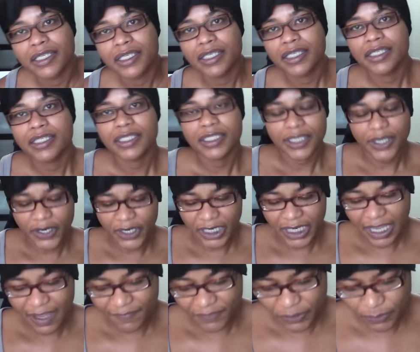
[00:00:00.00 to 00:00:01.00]
sorry, I
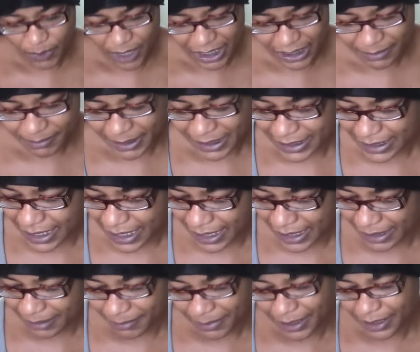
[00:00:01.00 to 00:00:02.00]
have to watch my
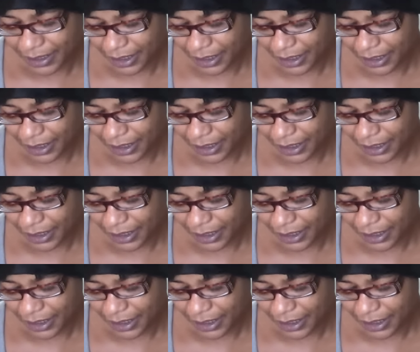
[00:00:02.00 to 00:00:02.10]
time.